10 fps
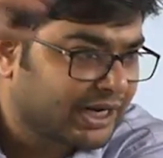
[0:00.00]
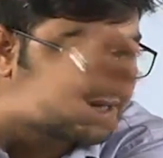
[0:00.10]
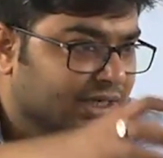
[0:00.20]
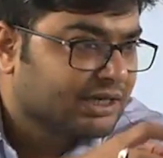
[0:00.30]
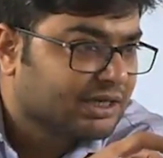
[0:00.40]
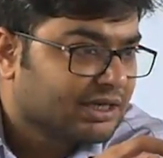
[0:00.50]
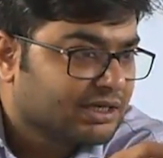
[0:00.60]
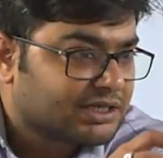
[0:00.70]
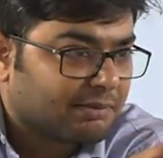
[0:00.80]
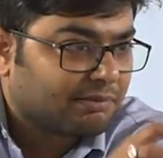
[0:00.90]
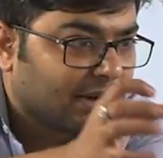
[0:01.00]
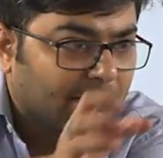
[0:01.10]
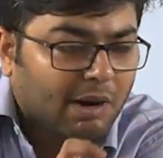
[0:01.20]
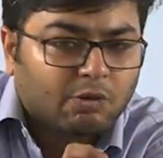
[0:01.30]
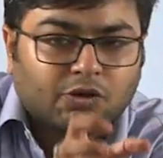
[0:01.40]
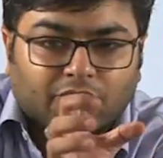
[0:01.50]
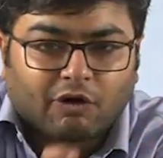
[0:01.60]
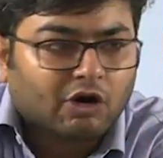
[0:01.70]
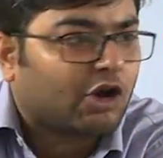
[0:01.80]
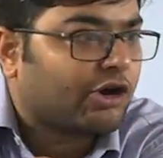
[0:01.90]
in some amount of
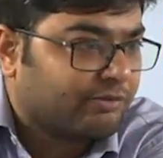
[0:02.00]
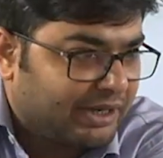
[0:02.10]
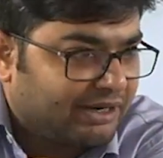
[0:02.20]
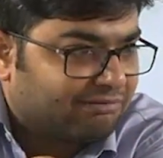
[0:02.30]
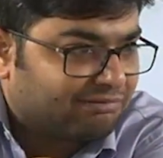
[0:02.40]
autonomy,